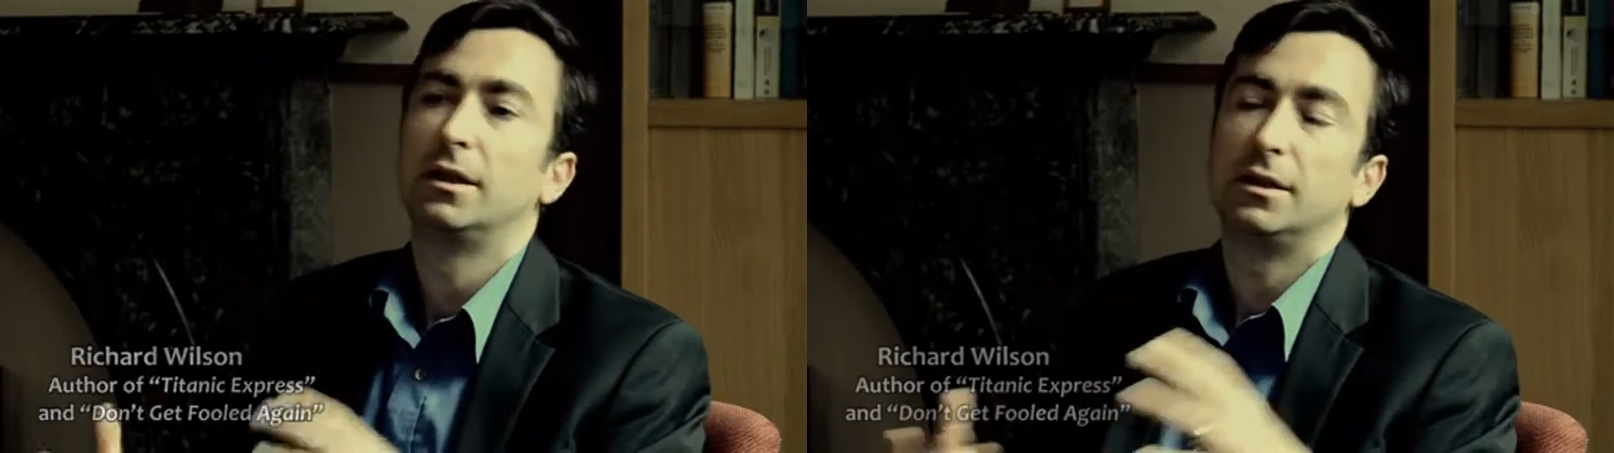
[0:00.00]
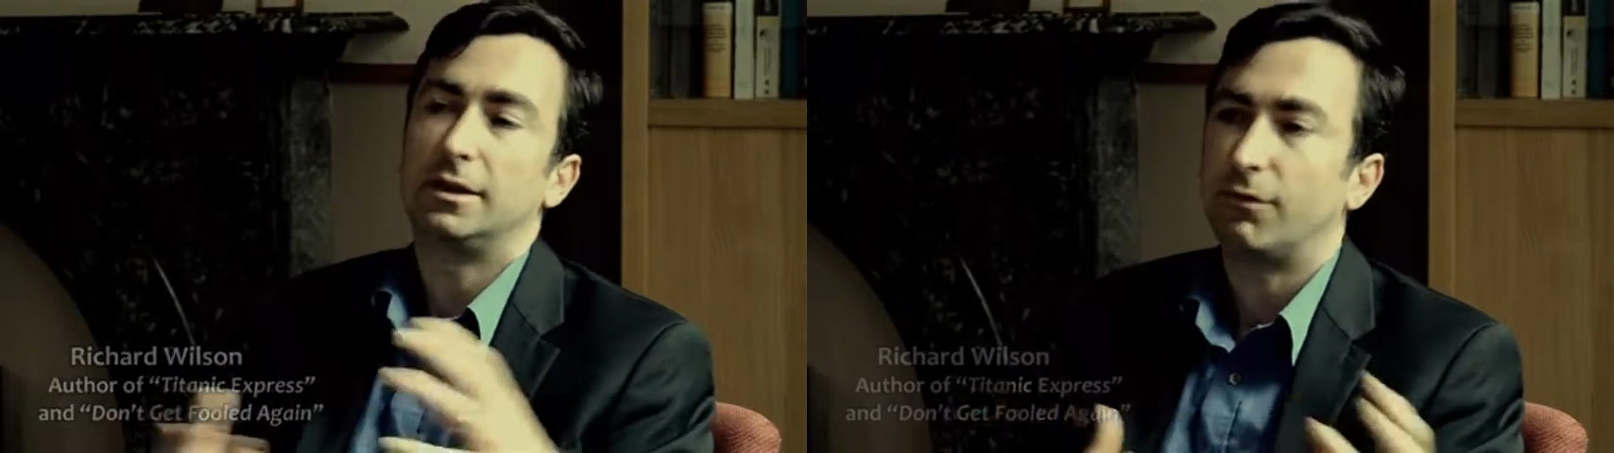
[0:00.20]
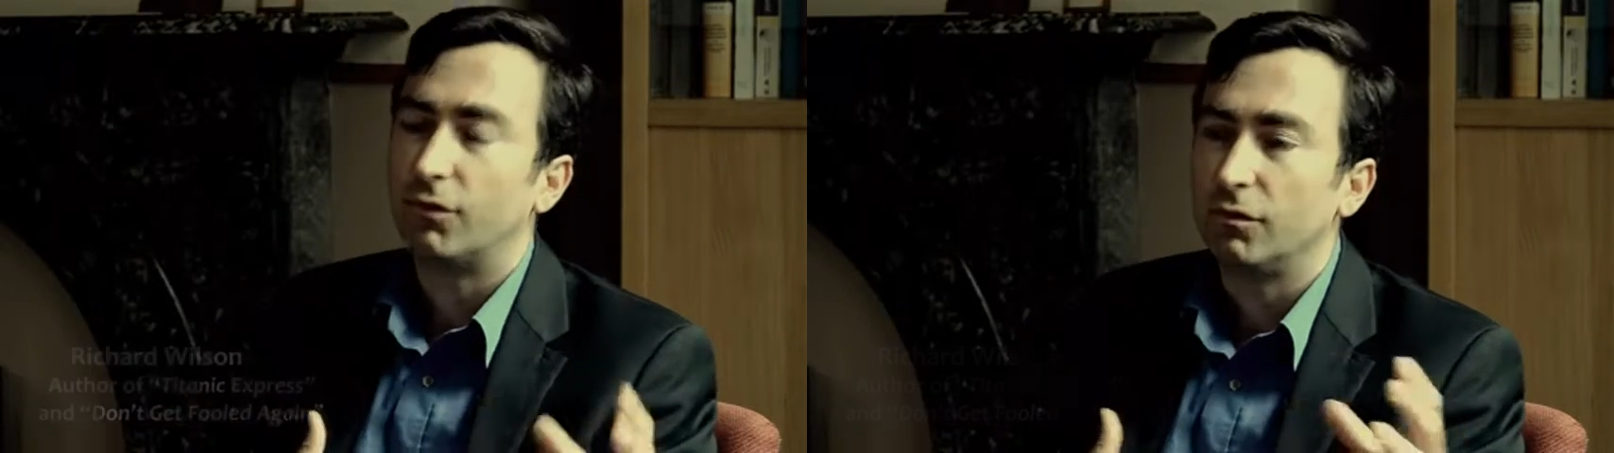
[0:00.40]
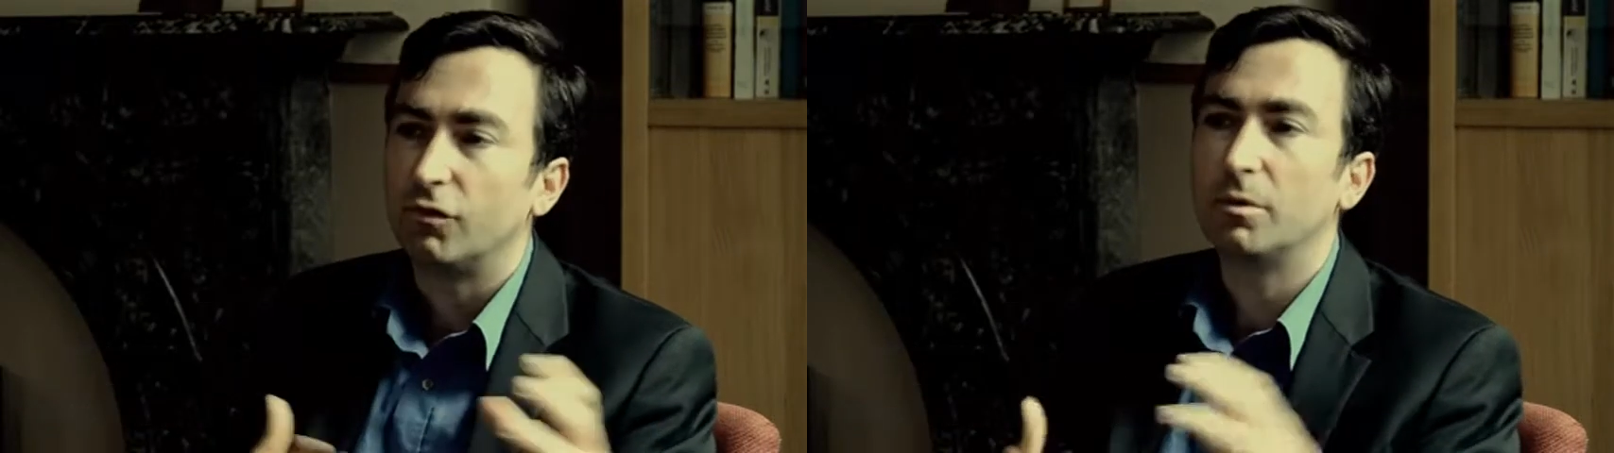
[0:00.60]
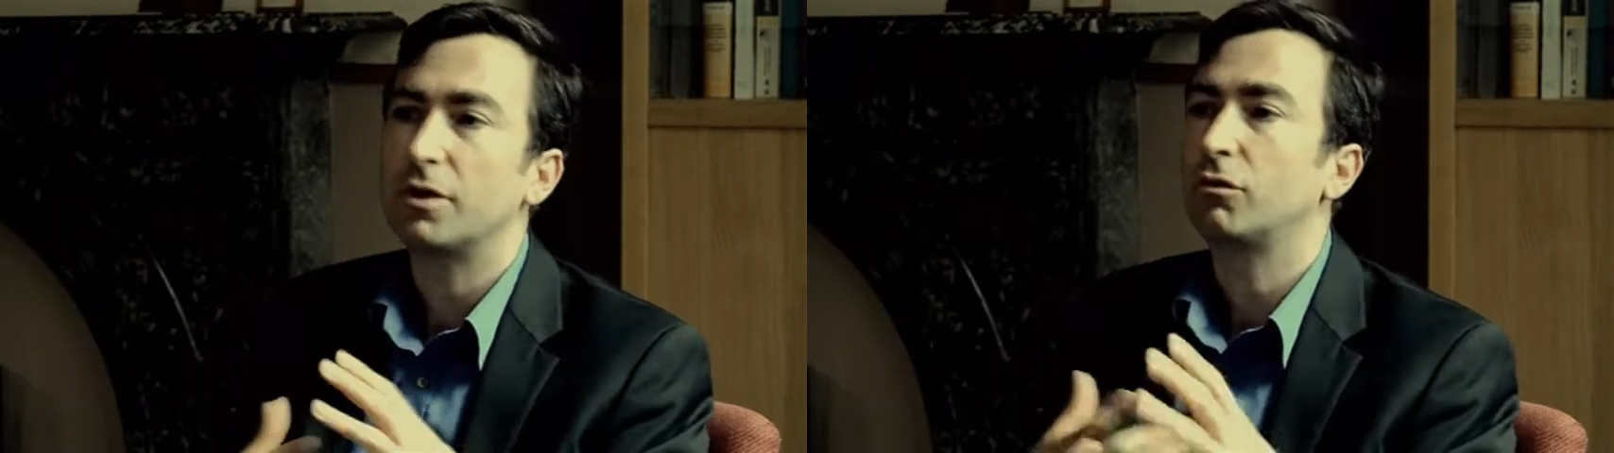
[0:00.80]
different
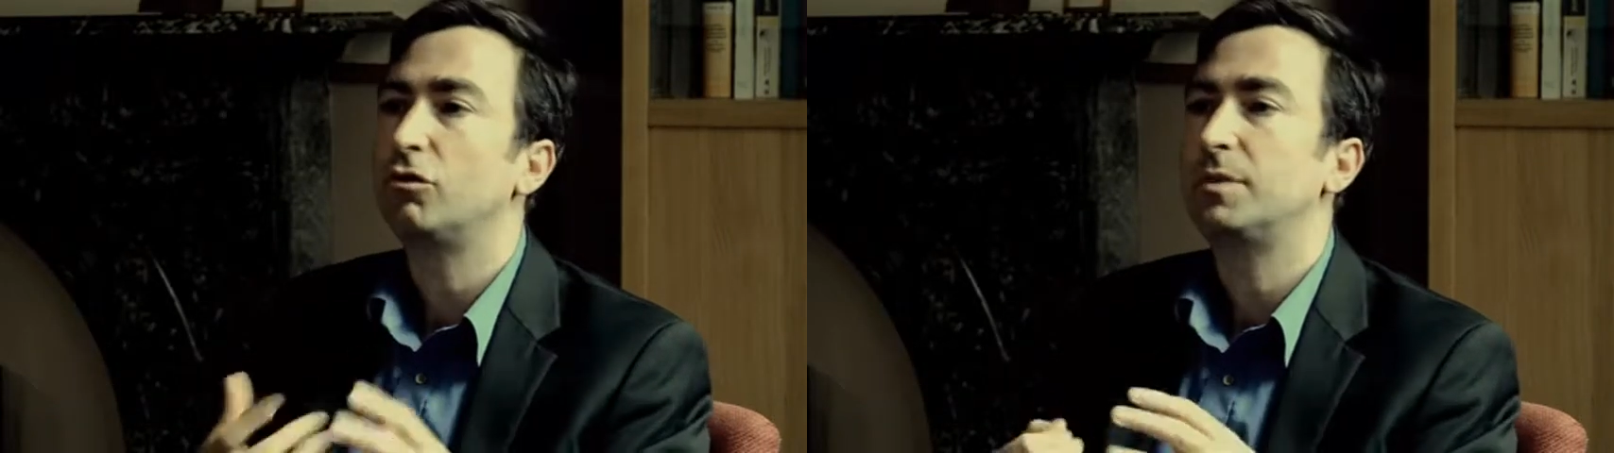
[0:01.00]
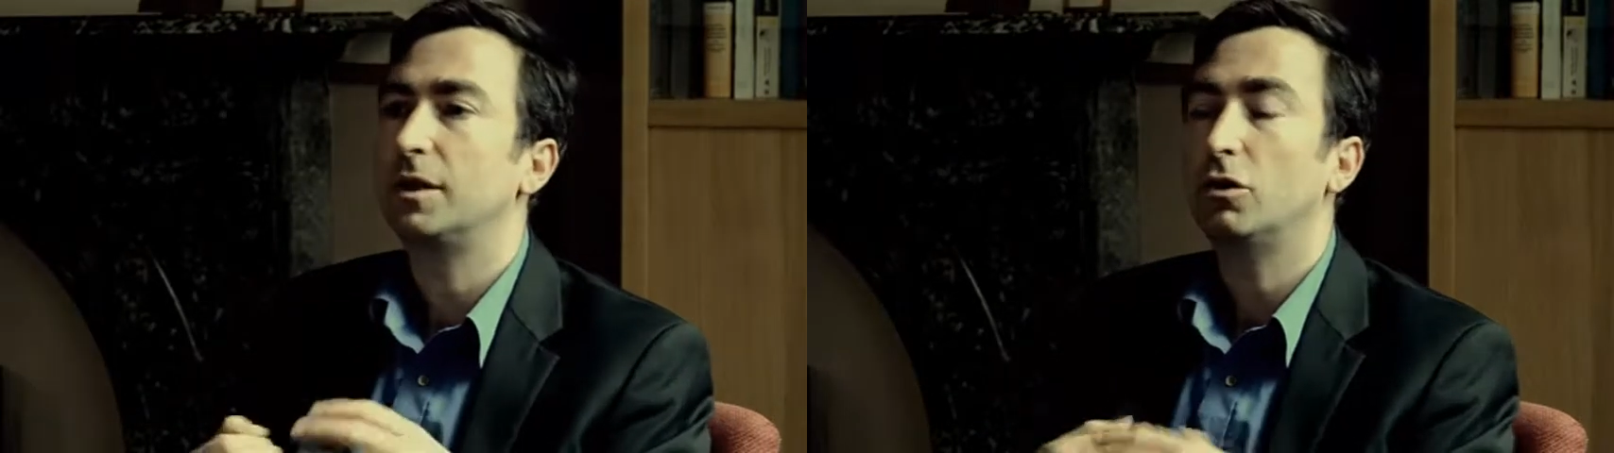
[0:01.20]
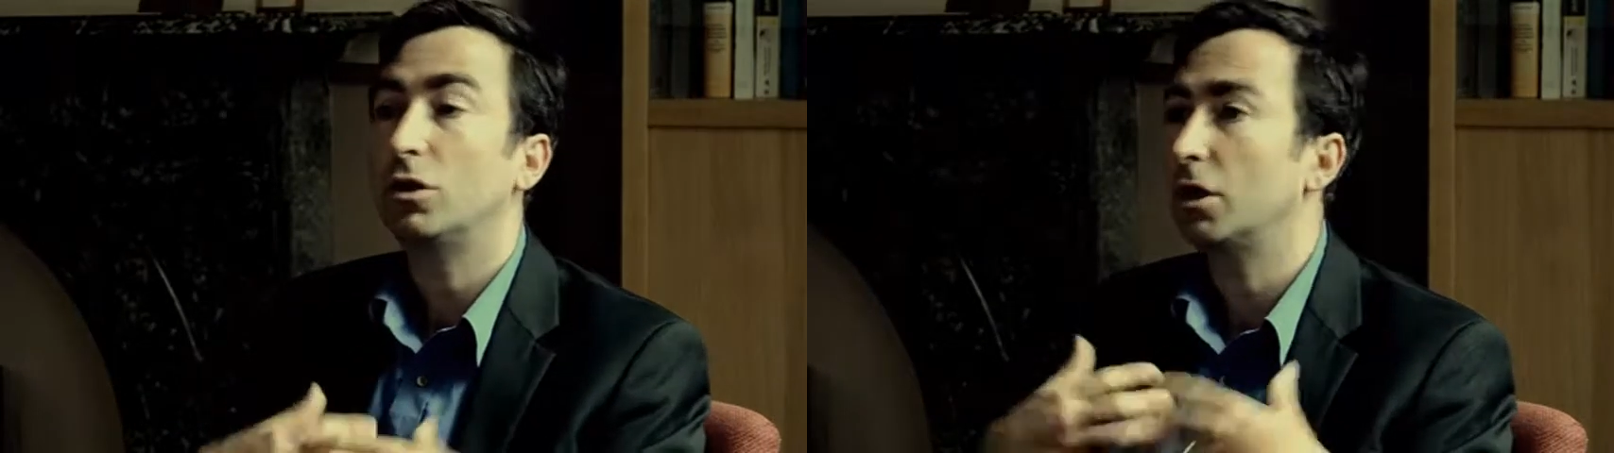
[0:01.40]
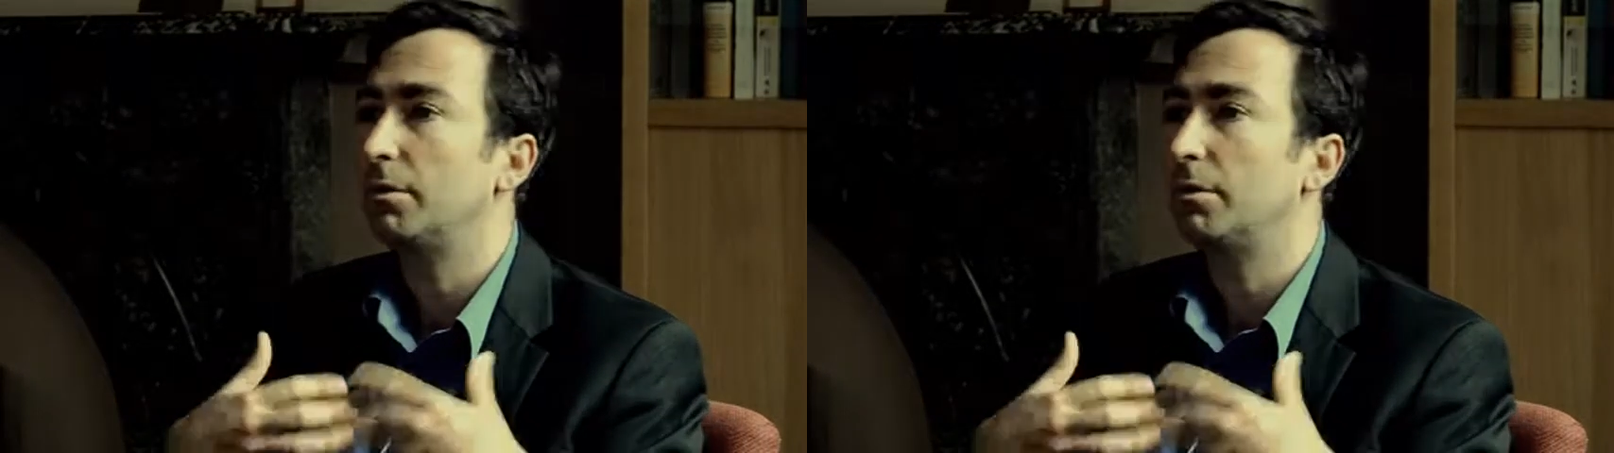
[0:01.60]
from other groups in Congo,